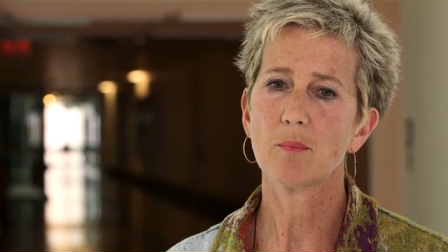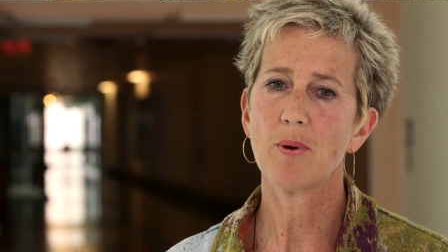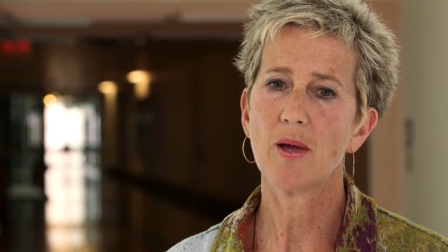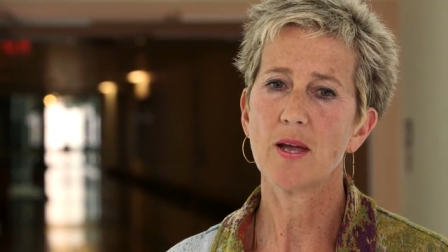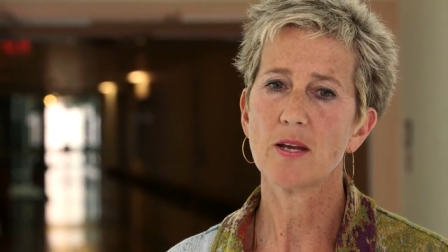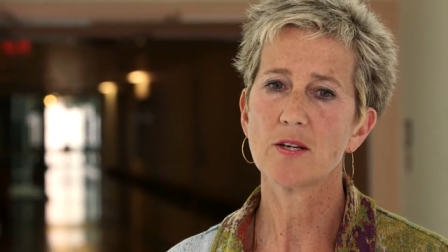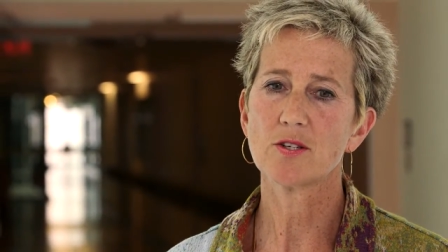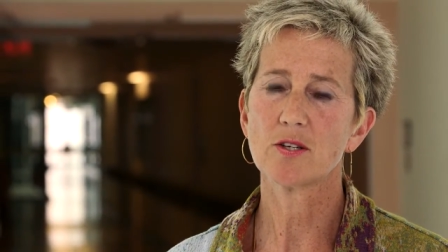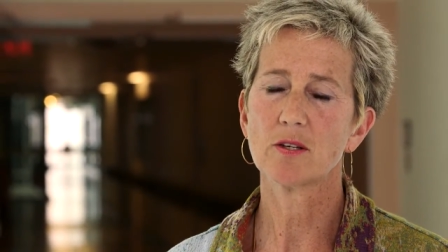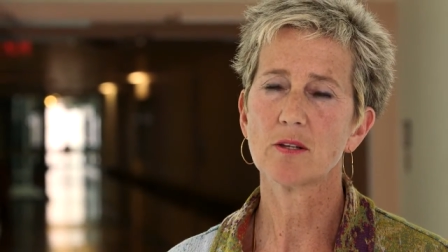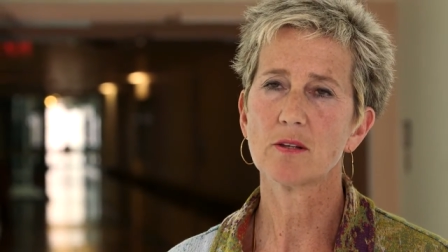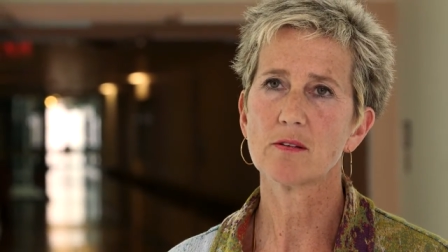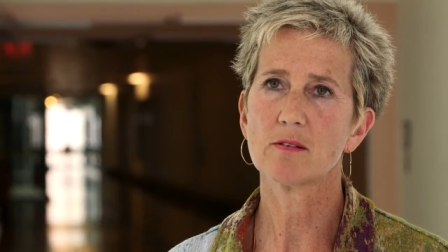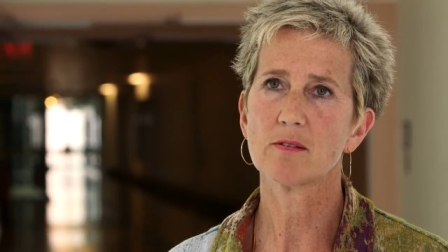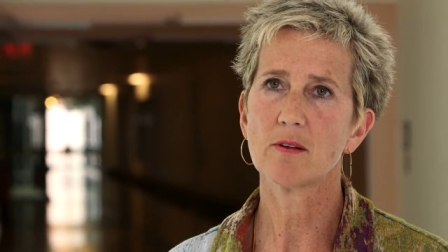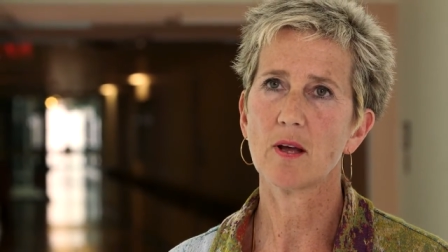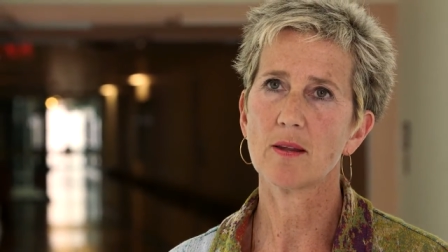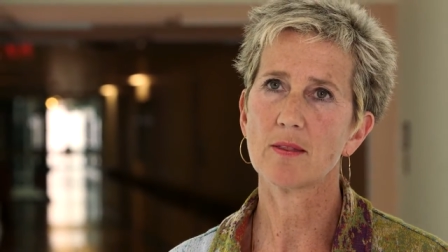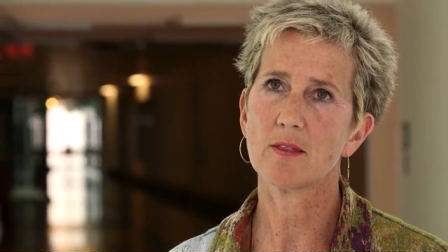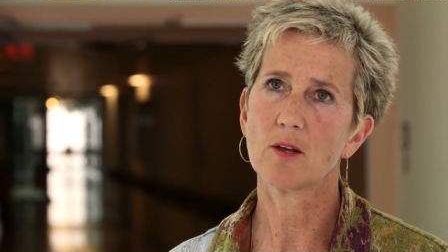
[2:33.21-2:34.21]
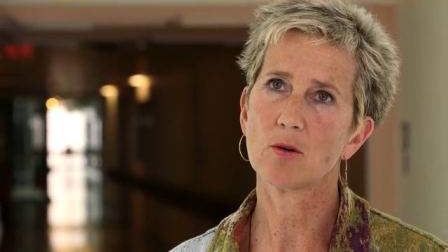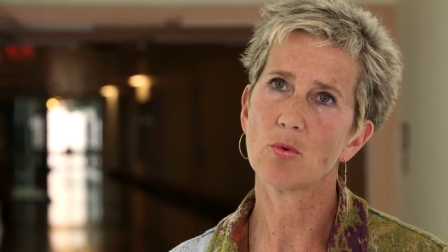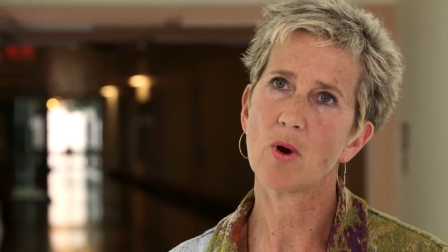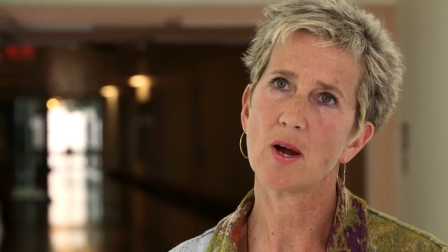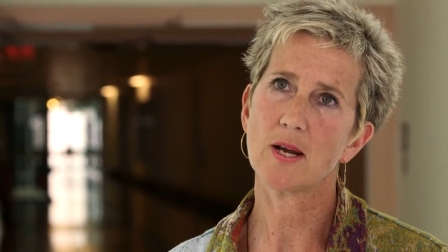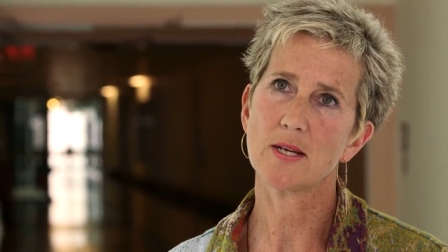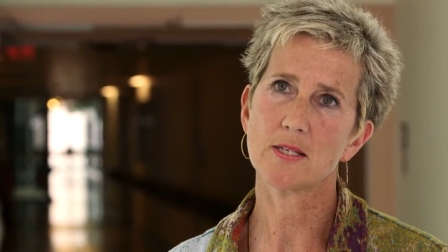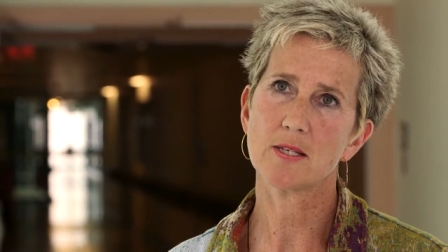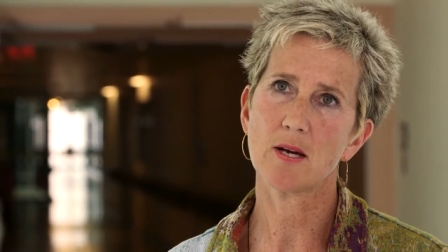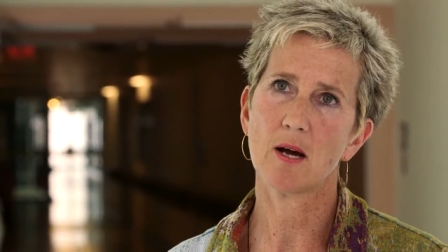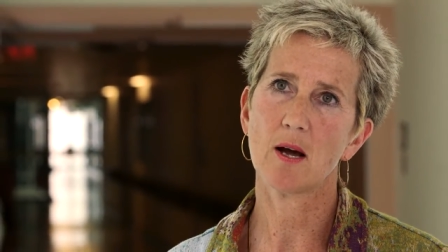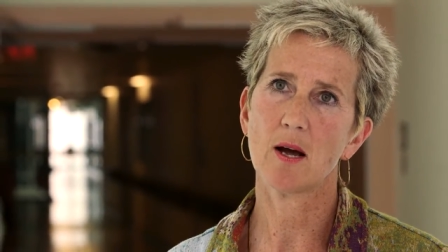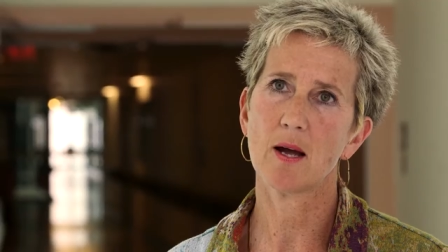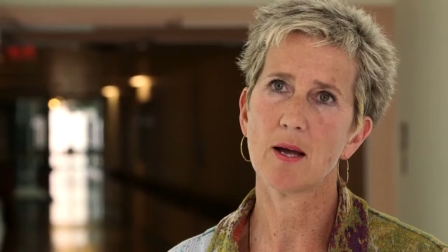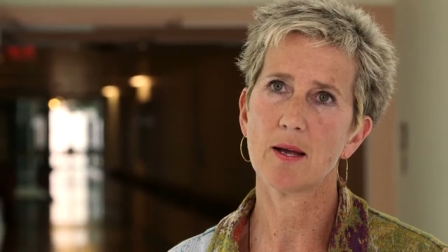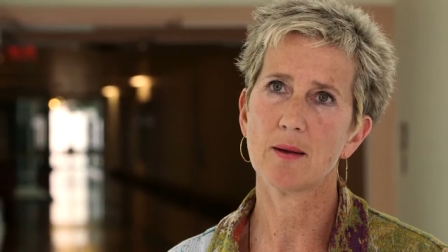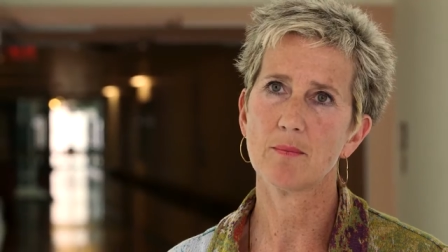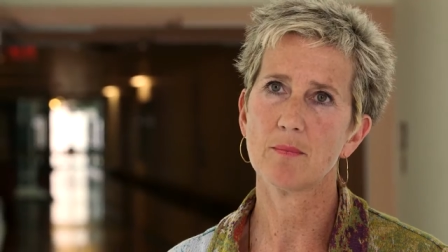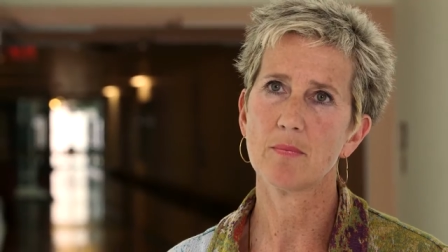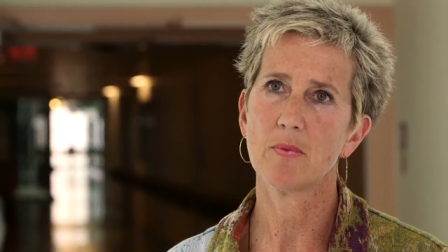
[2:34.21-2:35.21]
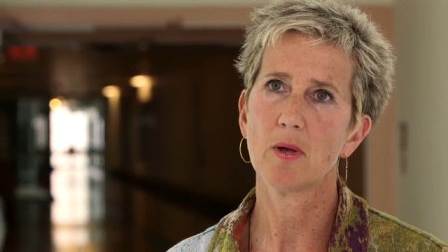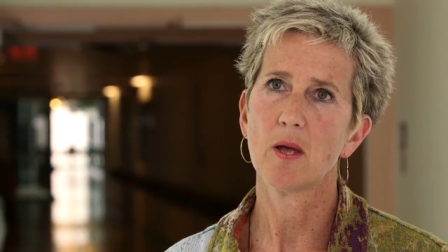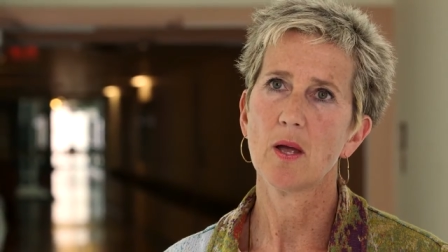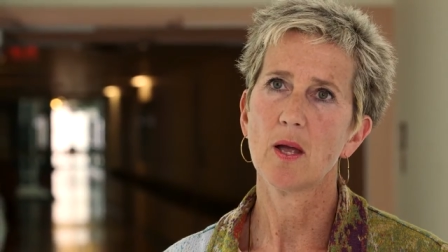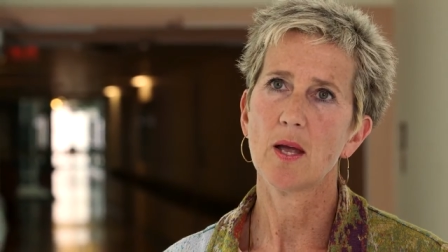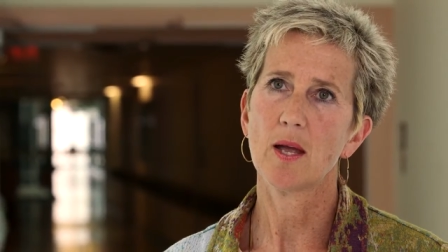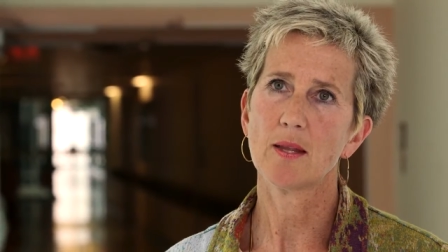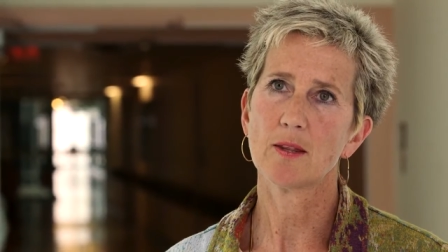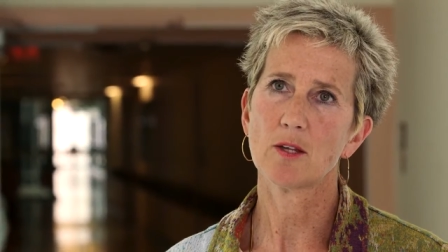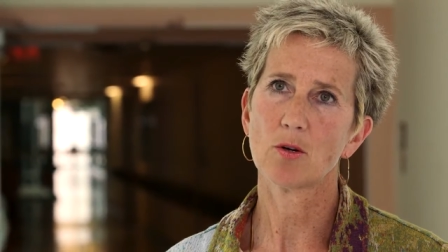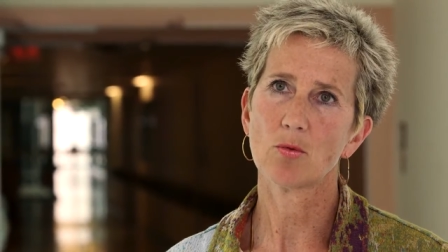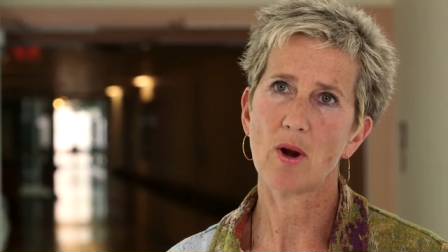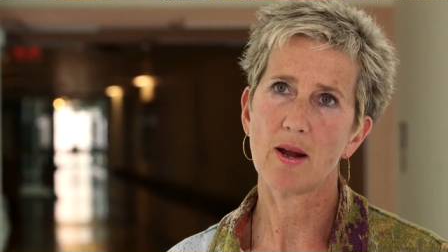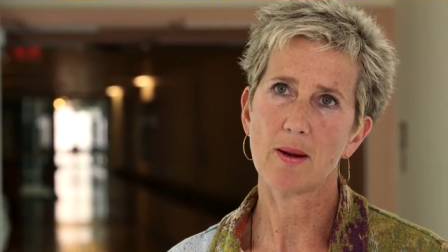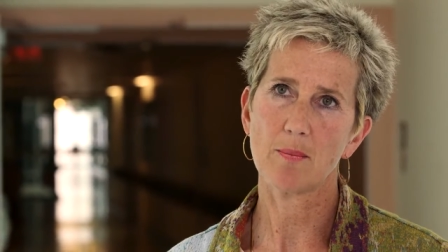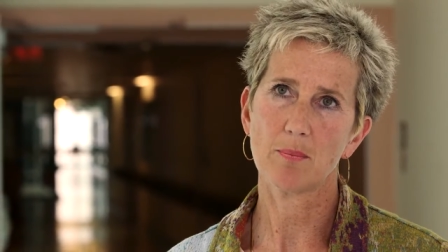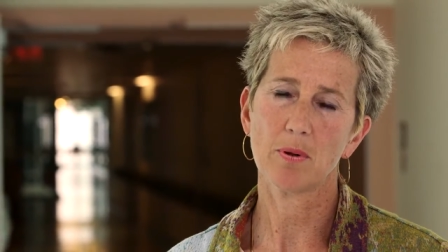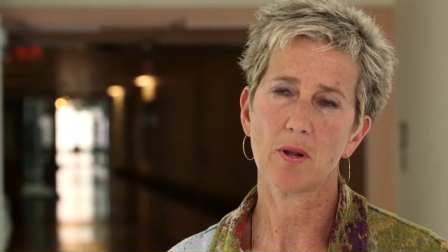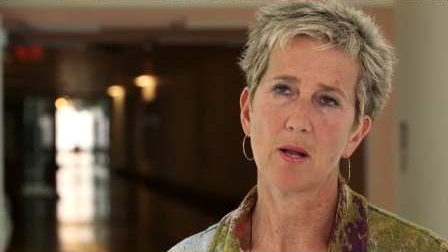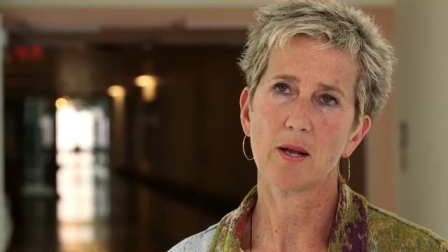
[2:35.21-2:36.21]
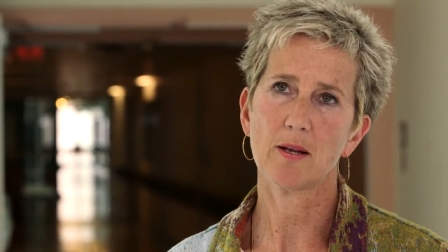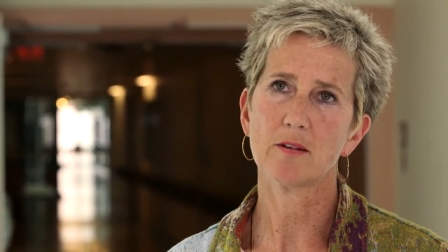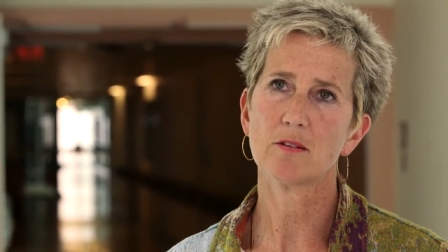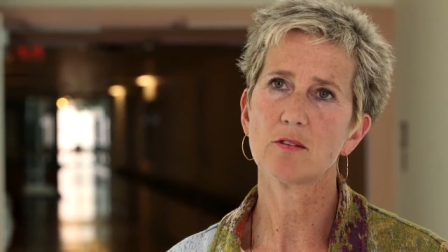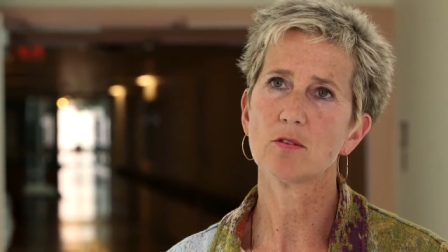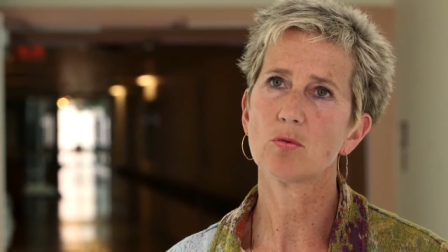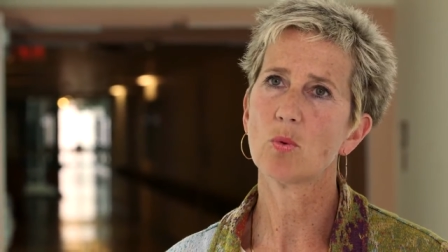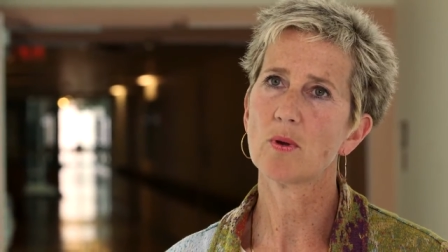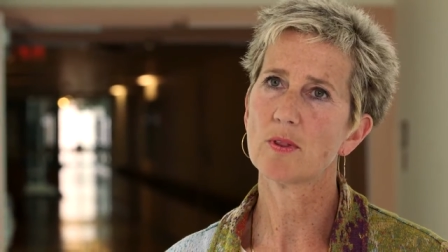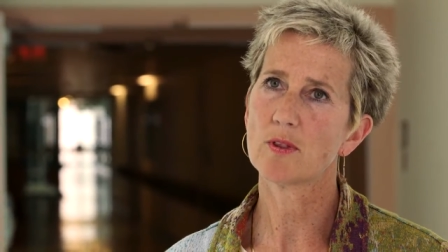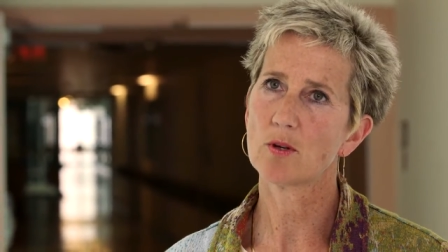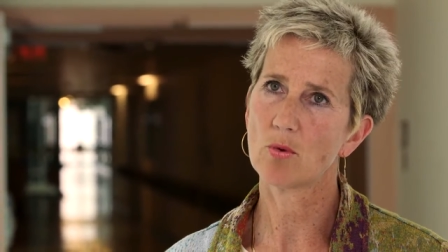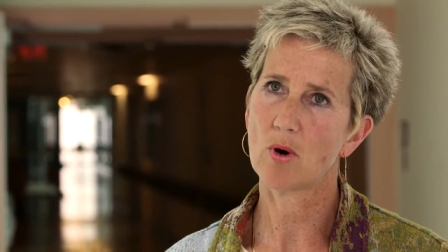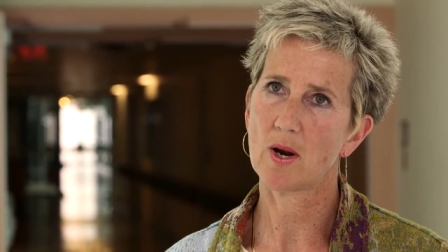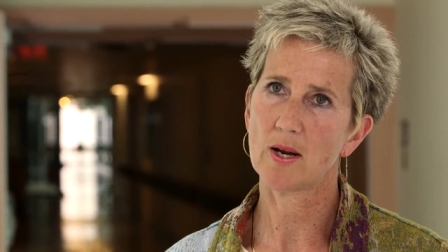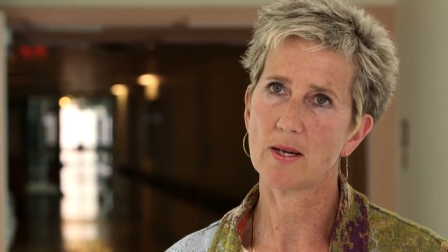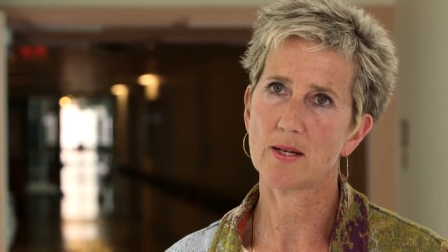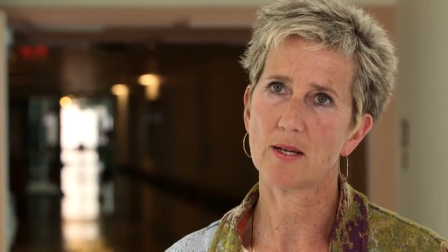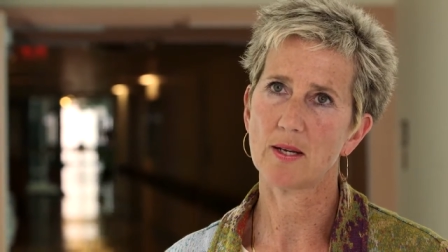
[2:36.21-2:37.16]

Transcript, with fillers: patients at the right time, in the right place, with the right